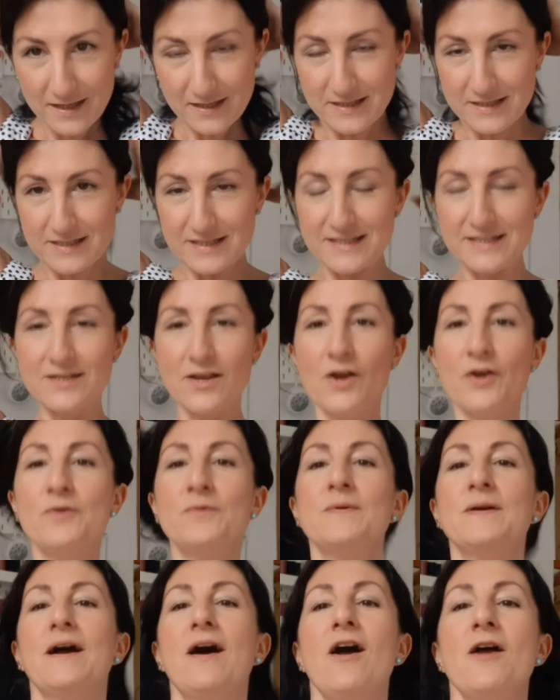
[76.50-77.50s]

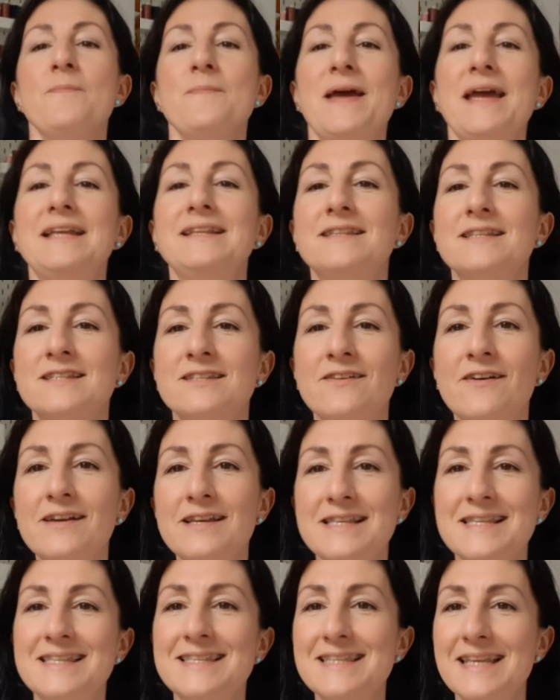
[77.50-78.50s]
So I made the
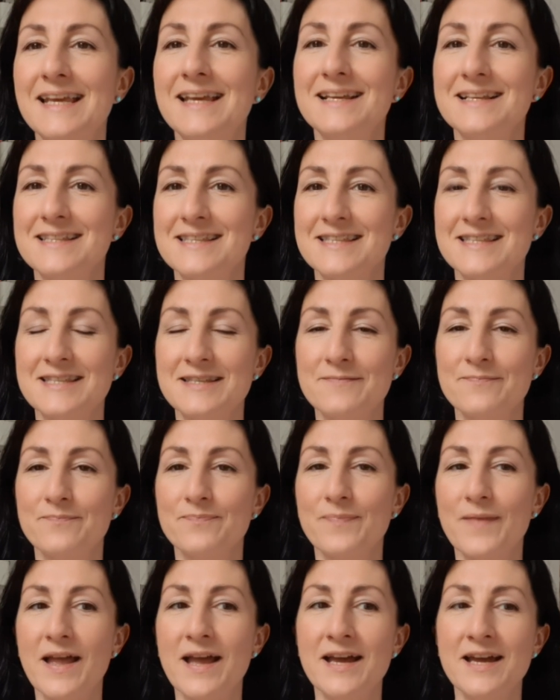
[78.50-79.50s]
size 6
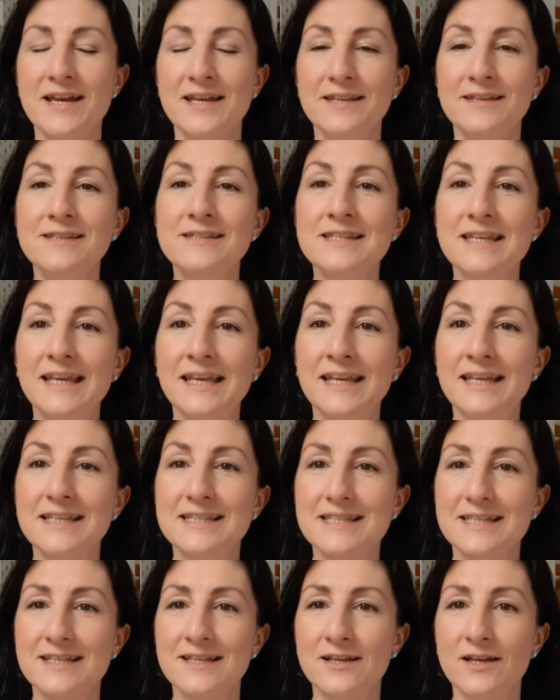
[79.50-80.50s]
and it
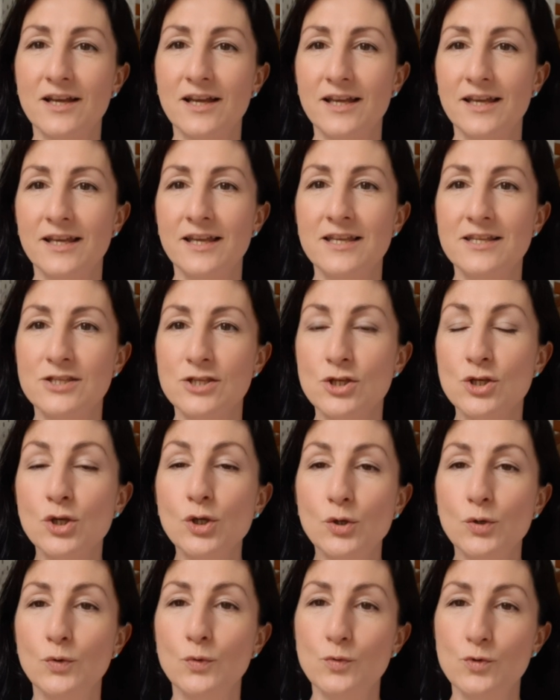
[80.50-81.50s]
is
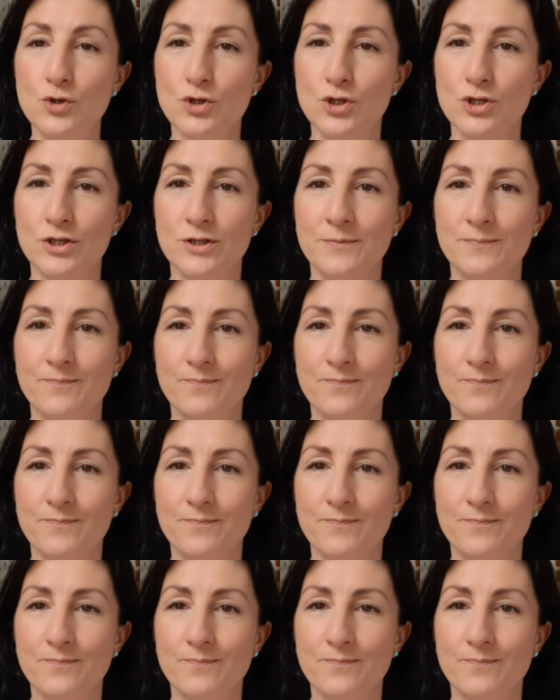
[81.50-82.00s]
huge.